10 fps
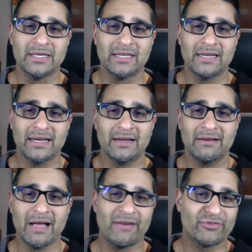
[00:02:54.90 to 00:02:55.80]

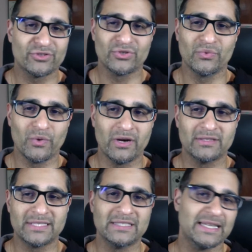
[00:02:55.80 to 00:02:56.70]
after a certain while
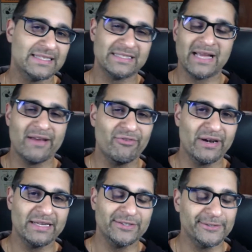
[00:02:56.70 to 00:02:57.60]
says, let's dive right
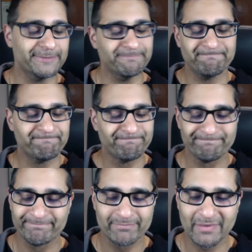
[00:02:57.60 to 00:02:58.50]
into it.
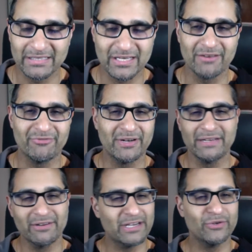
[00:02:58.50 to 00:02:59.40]
It's kind of funny,
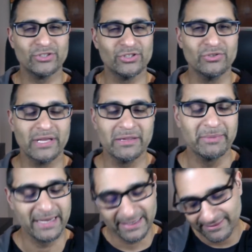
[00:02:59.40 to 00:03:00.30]
right? You should do that in the
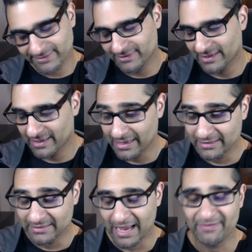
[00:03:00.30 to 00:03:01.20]
beginning. Having